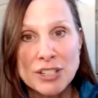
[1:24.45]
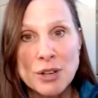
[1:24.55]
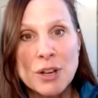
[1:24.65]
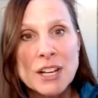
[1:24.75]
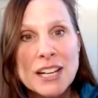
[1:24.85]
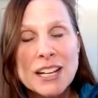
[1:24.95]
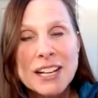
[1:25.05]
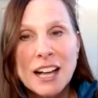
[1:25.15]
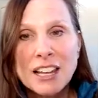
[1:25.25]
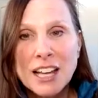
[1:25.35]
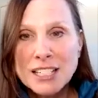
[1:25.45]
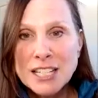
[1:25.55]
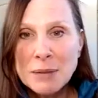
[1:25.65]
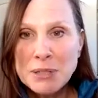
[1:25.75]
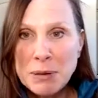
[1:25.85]
So a lot of
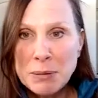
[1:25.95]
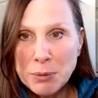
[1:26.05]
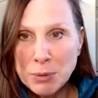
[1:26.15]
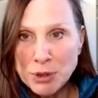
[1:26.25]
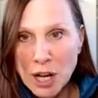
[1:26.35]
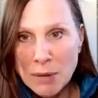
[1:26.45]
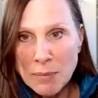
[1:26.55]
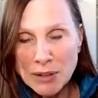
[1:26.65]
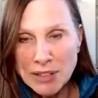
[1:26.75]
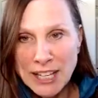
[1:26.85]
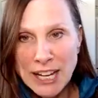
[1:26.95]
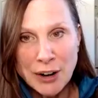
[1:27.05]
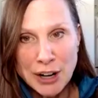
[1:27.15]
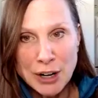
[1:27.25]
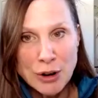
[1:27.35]
times people will talk about
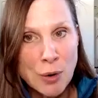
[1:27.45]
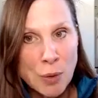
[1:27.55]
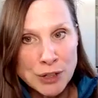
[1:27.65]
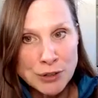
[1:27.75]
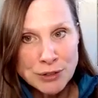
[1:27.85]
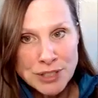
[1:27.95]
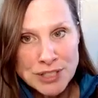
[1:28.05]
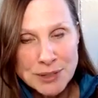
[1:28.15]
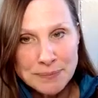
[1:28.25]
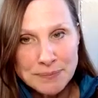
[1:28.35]
carrier oils.